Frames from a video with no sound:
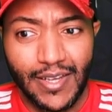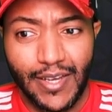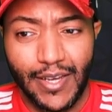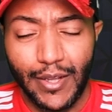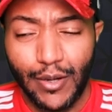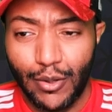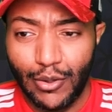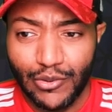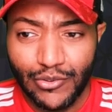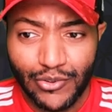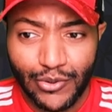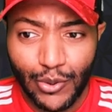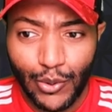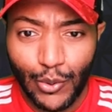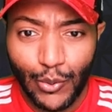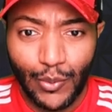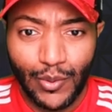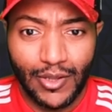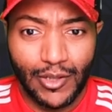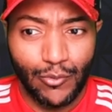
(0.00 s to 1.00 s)
And
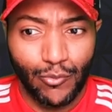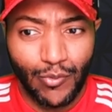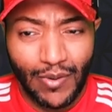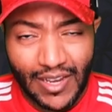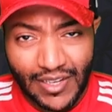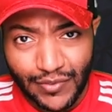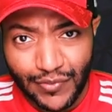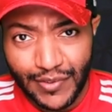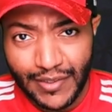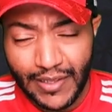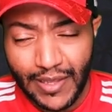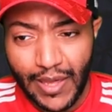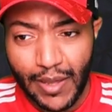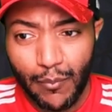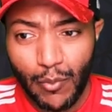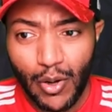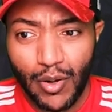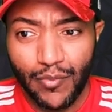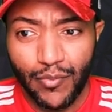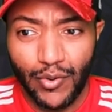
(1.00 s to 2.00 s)
also uh, Rashford
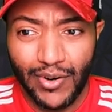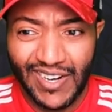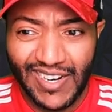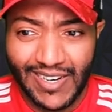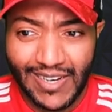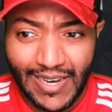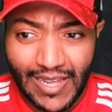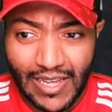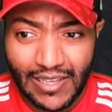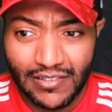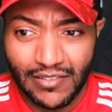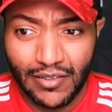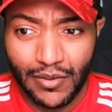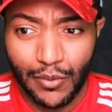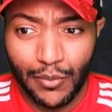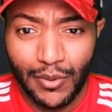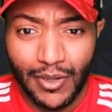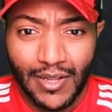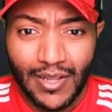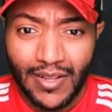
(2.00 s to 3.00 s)
came on for
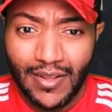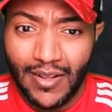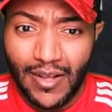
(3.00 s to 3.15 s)
Garnacho.